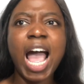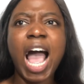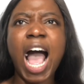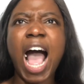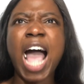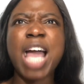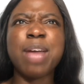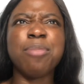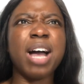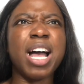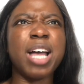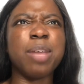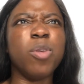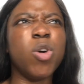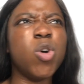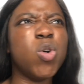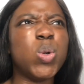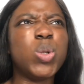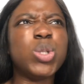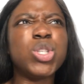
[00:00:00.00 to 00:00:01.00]
I'm, I'm
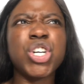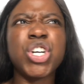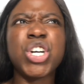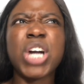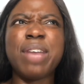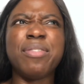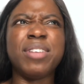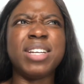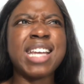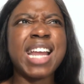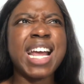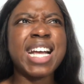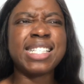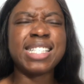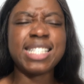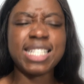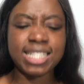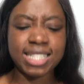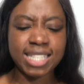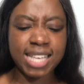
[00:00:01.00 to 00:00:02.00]
older. I have a
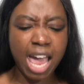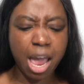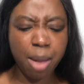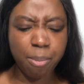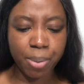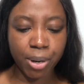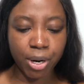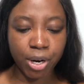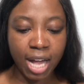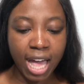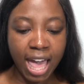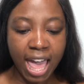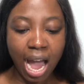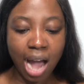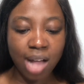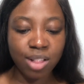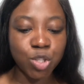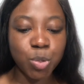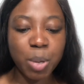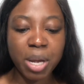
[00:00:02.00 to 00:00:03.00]
nasty temper.
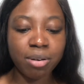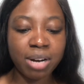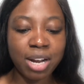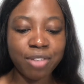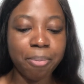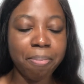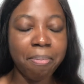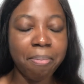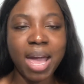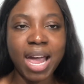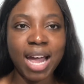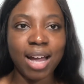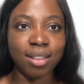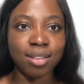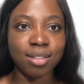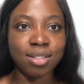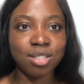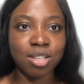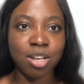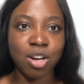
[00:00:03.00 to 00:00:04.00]
And that's why I don't have a
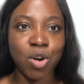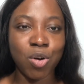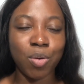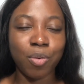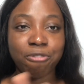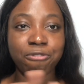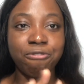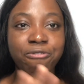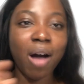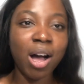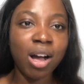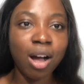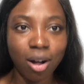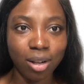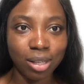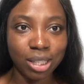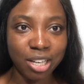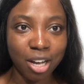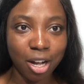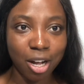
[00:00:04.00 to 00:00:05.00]
man. So fuck
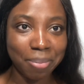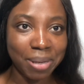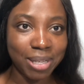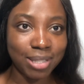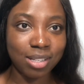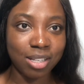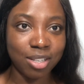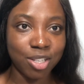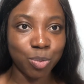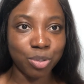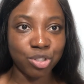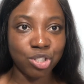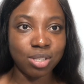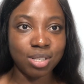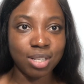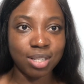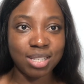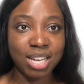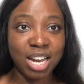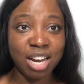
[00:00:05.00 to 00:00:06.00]
all of y'all, basically, is what she
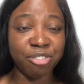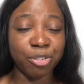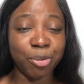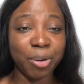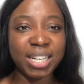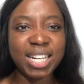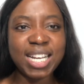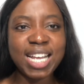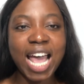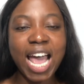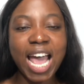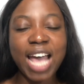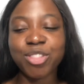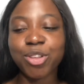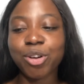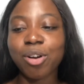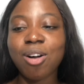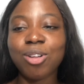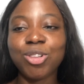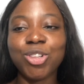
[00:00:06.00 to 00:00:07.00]
says to everyone. And
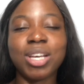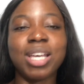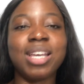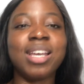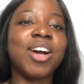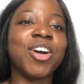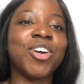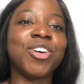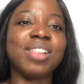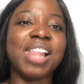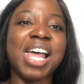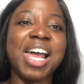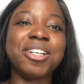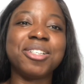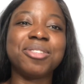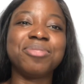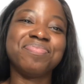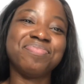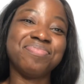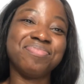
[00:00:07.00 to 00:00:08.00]
they're all looking at her like,
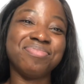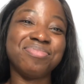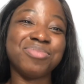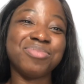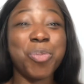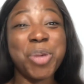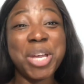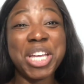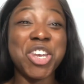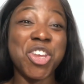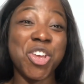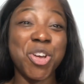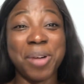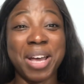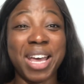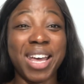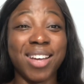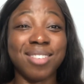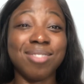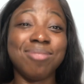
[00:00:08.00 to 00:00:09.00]
mm, we knew
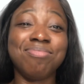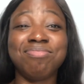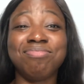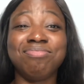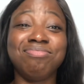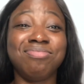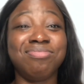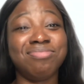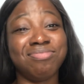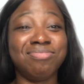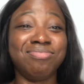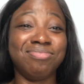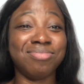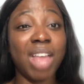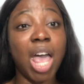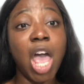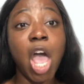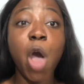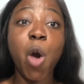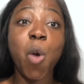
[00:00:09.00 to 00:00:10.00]
it.
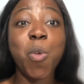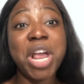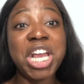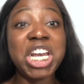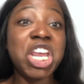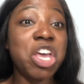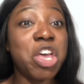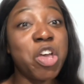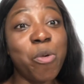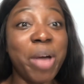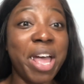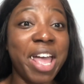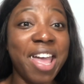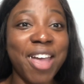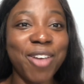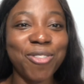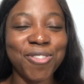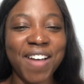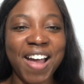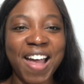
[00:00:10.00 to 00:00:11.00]
We knew
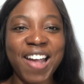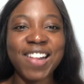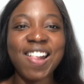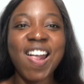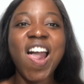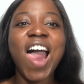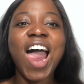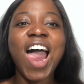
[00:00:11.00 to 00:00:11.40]
it. Right.